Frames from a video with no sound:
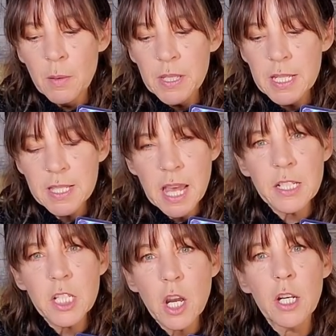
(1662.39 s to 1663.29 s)
because
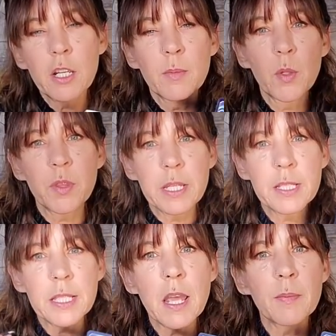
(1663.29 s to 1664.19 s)
that's talking about
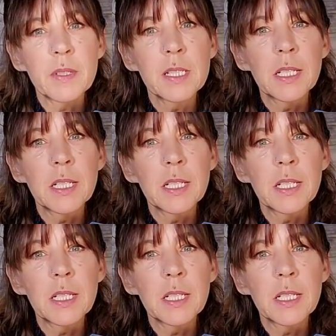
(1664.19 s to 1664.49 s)
things coming